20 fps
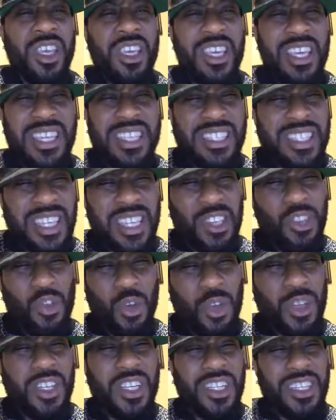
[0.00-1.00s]
It's in
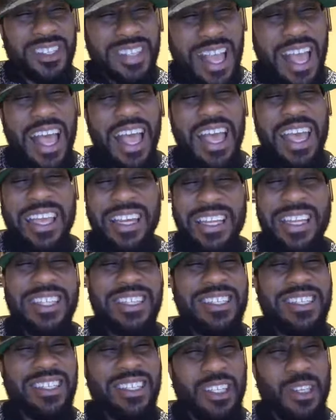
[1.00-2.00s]
your design.
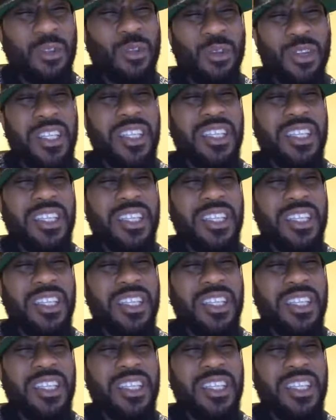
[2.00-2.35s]
It's literally